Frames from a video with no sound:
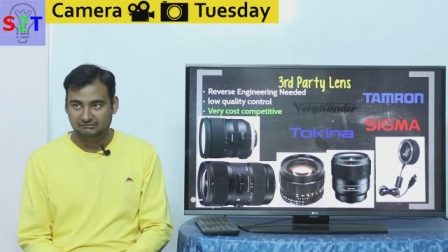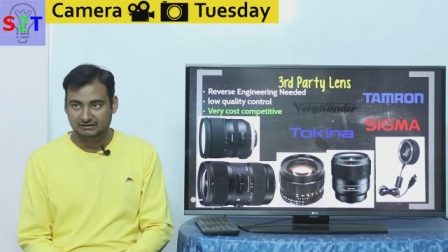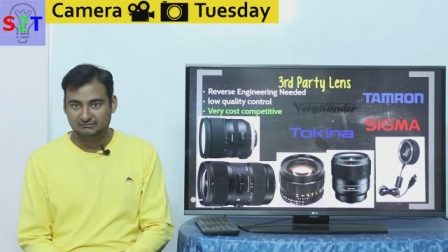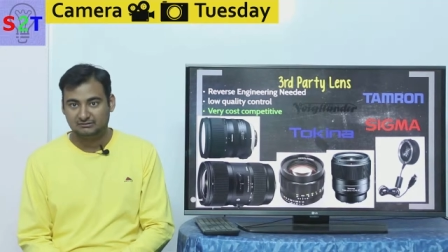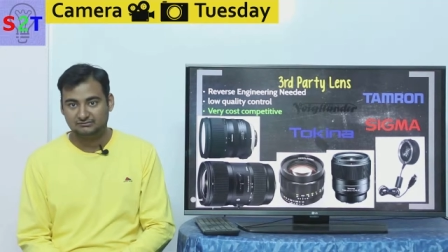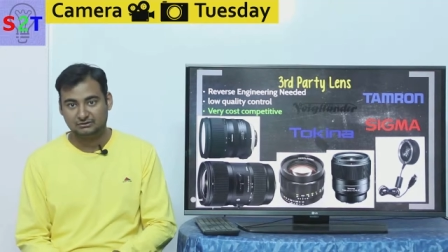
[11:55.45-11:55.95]

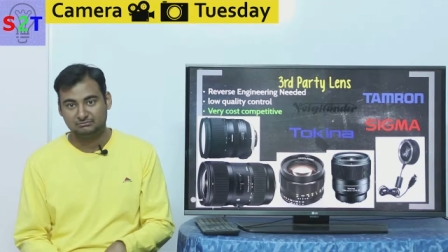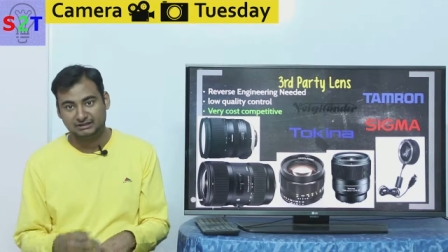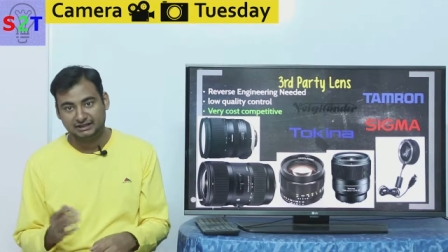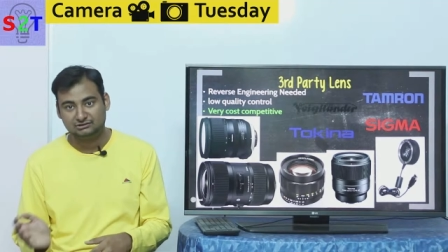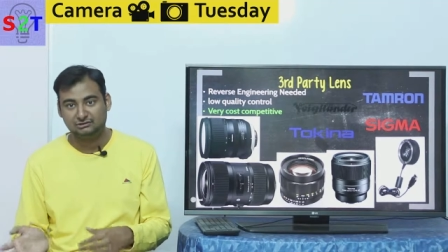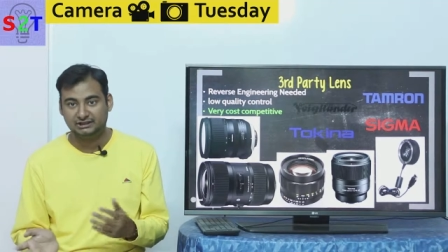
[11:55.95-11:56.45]
available from
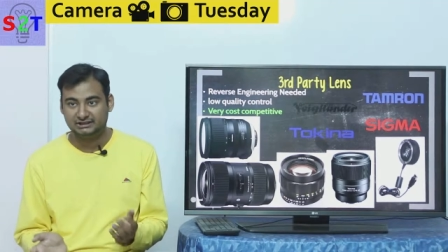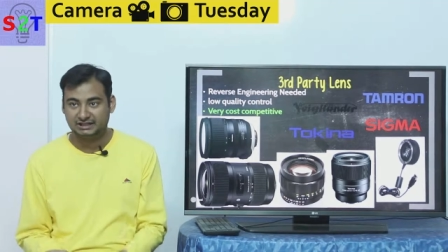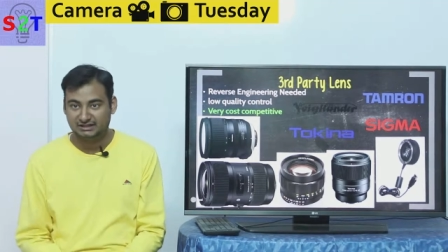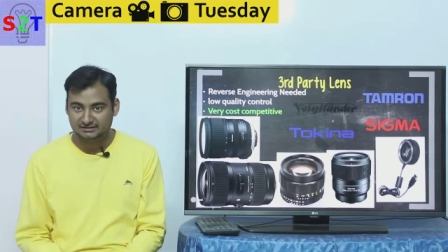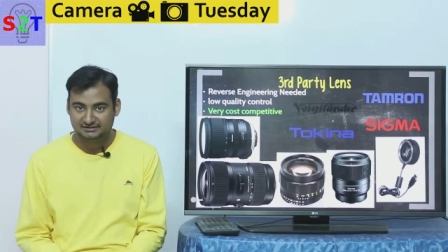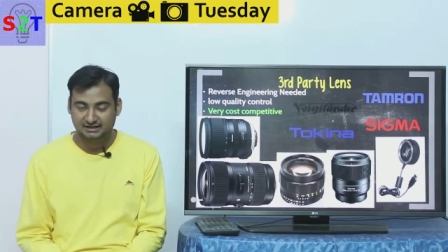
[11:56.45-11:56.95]
Nikon and
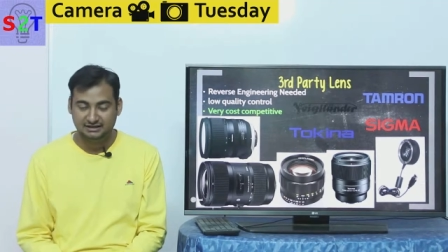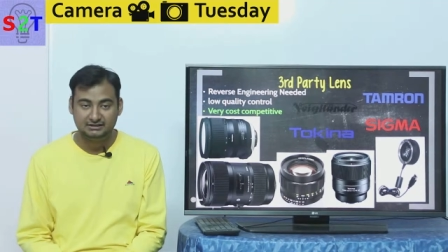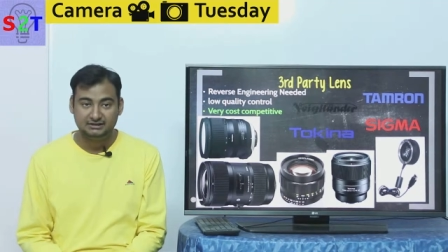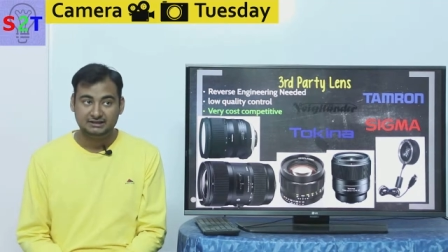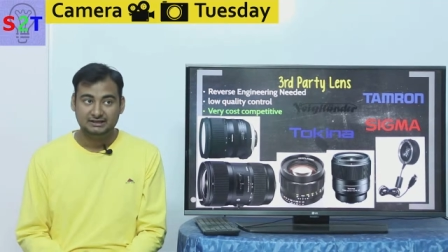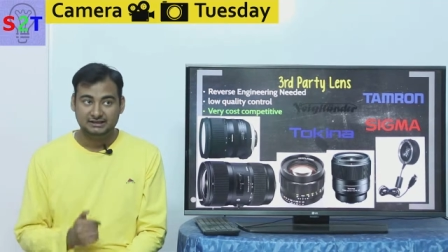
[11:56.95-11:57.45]
Canon side.